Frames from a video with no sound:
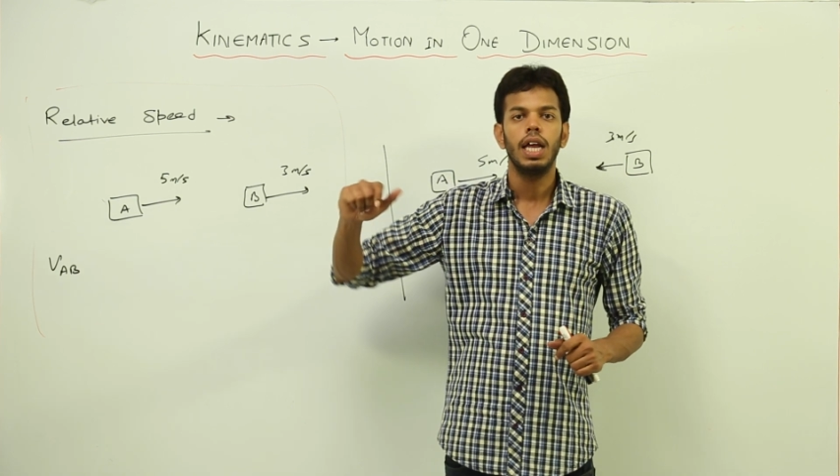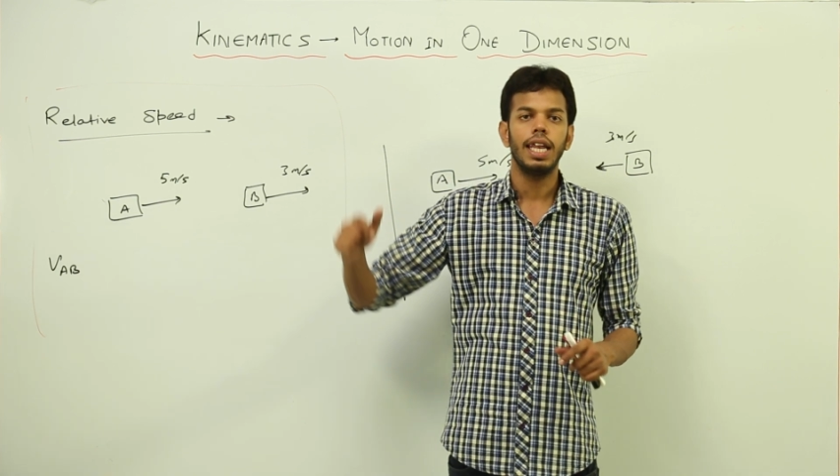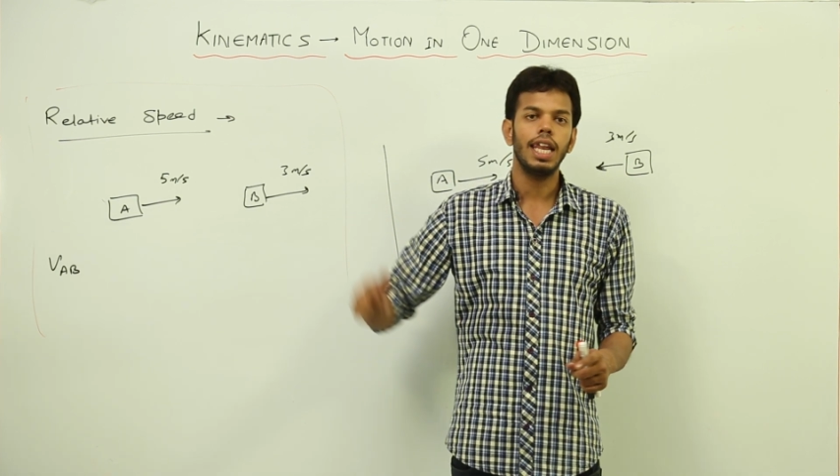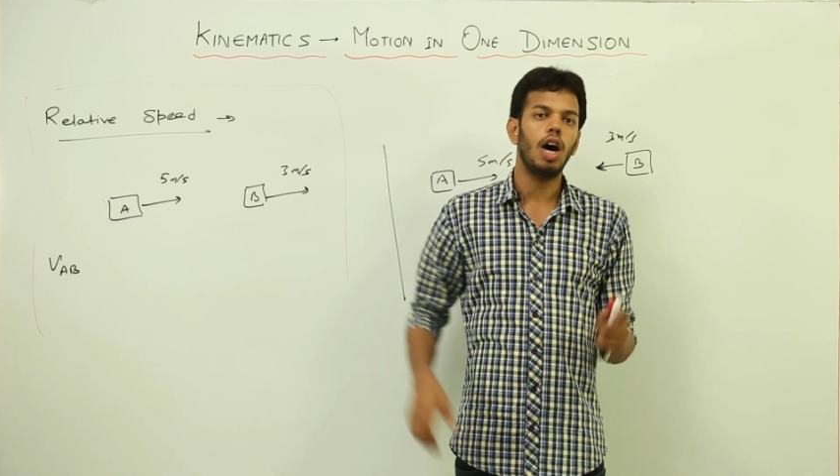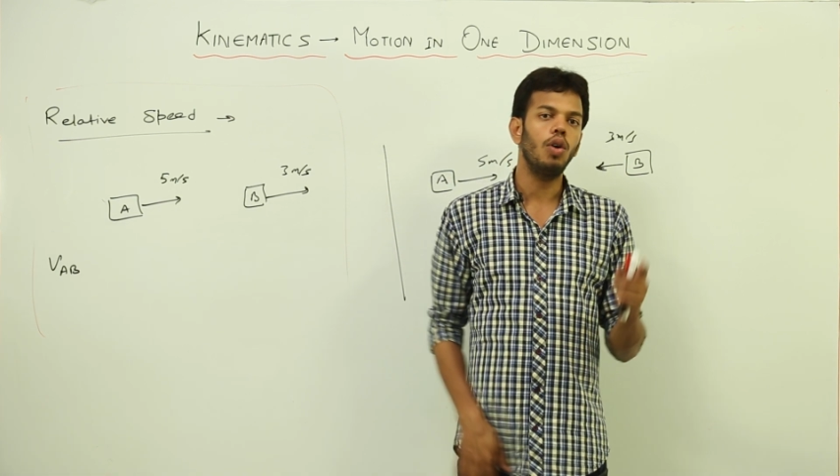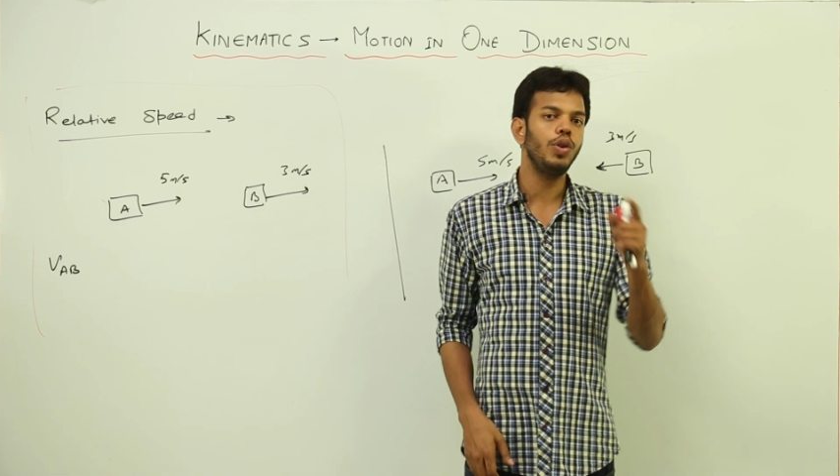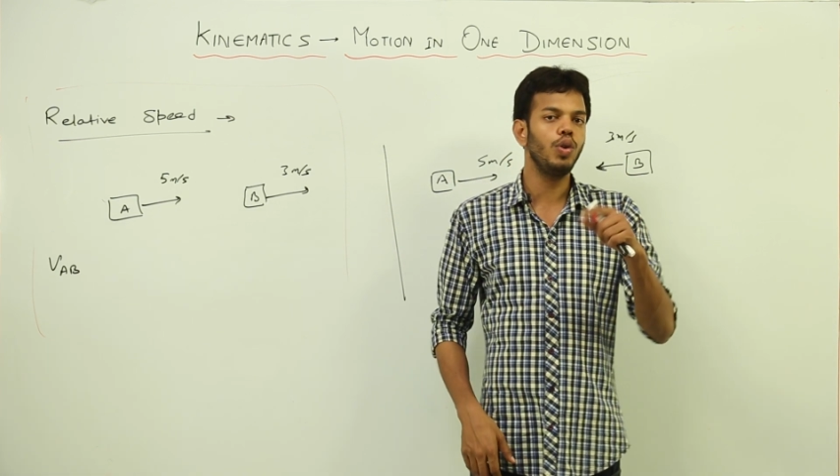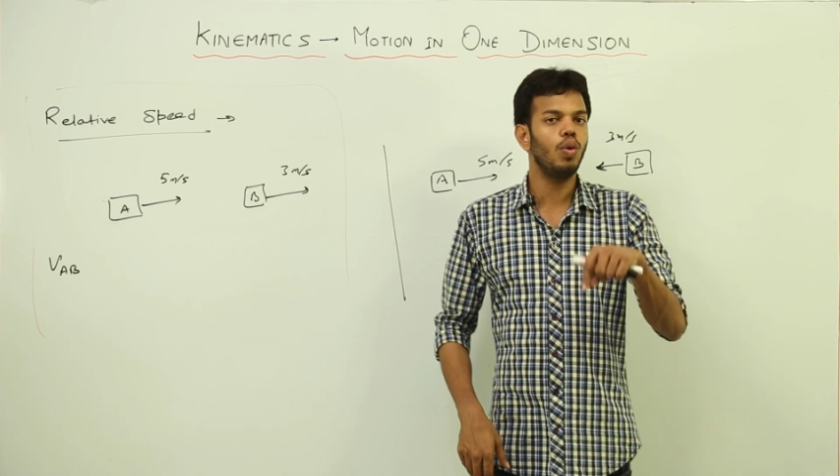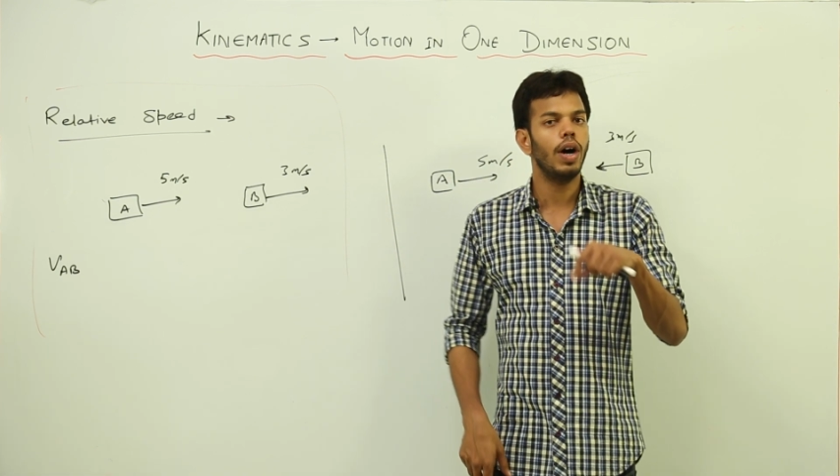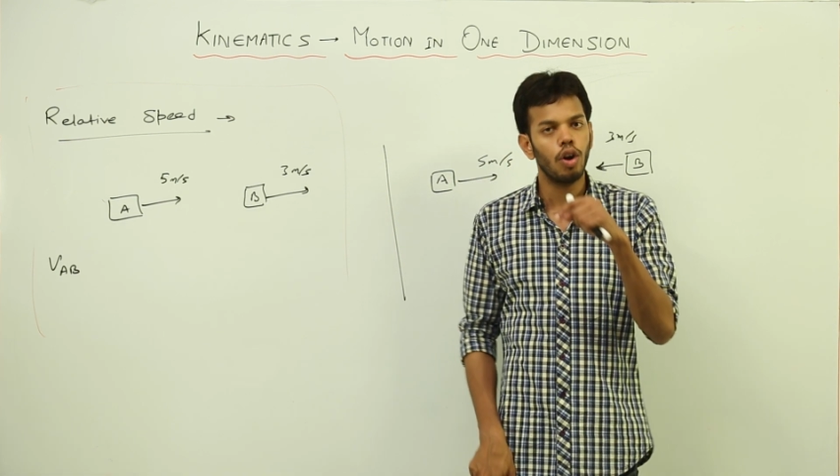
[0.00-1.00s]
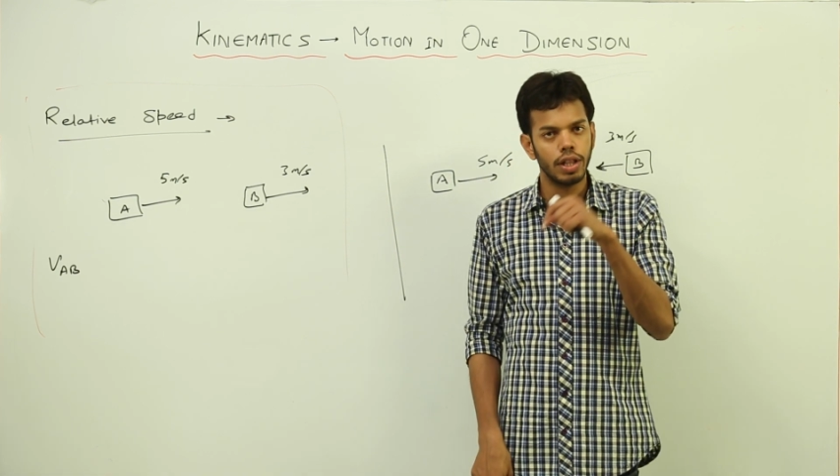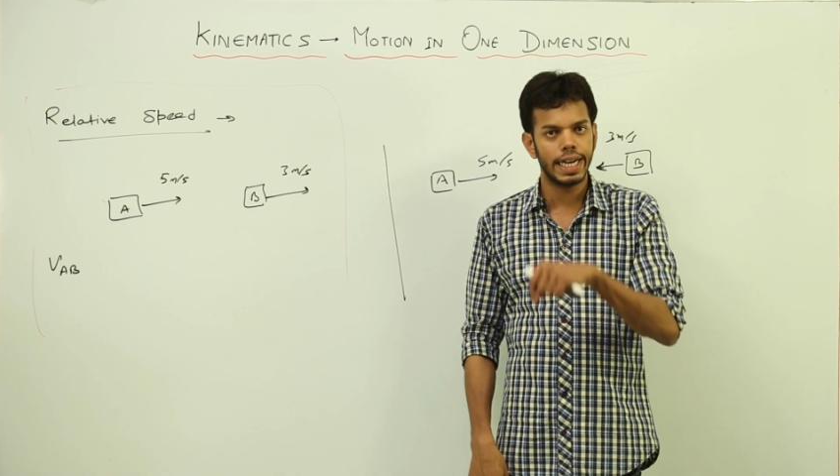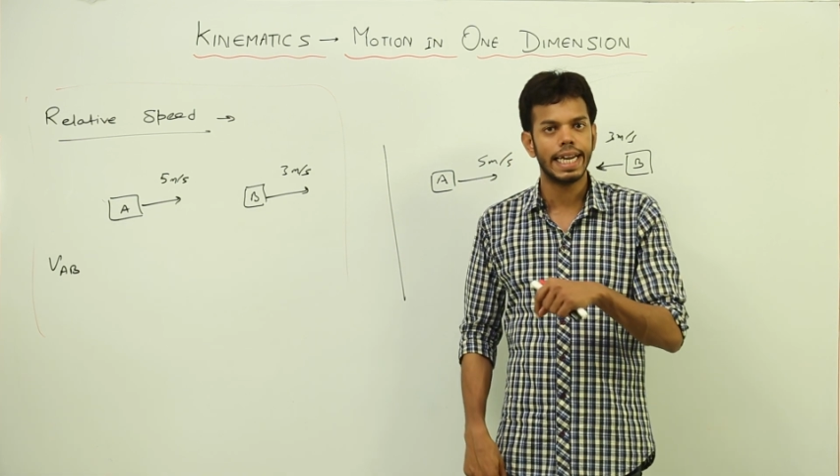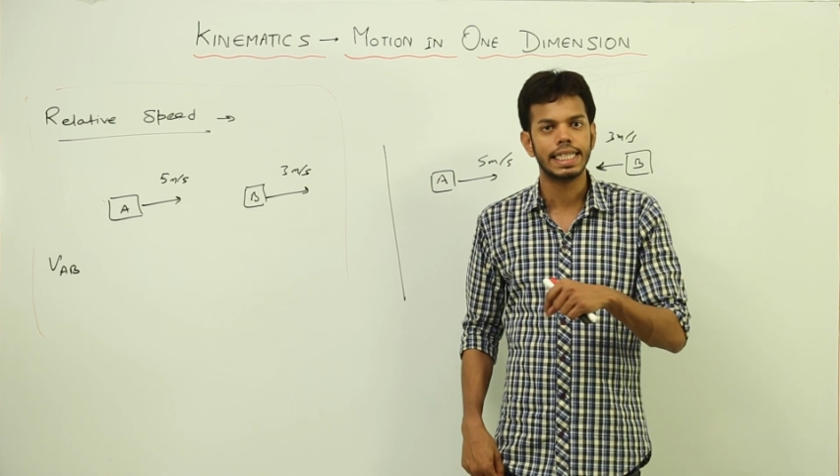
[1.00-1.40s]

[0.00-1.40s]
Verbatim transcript: now you are on that